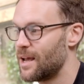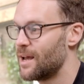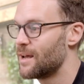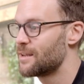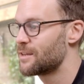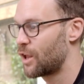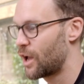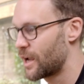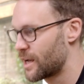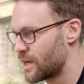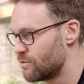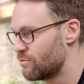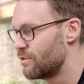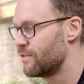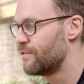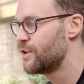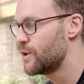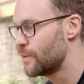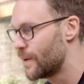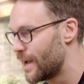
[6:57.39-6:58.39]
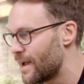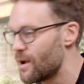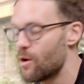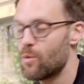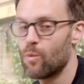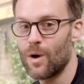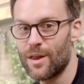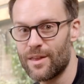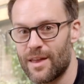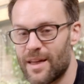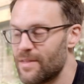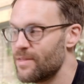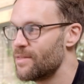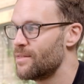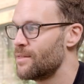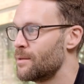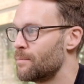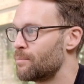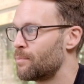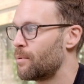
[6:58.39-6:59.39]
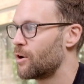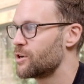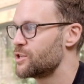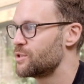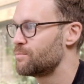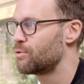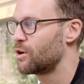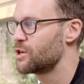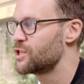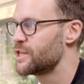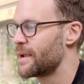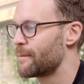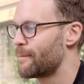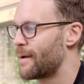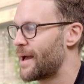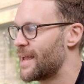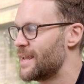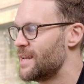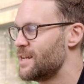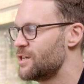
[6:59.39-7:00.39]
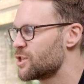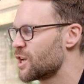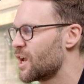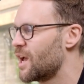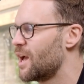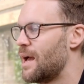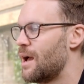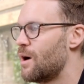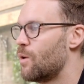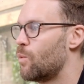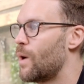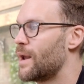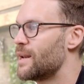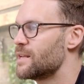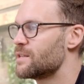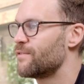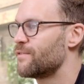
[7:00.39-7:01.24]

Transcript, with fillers: so I can review it within the project page. When it's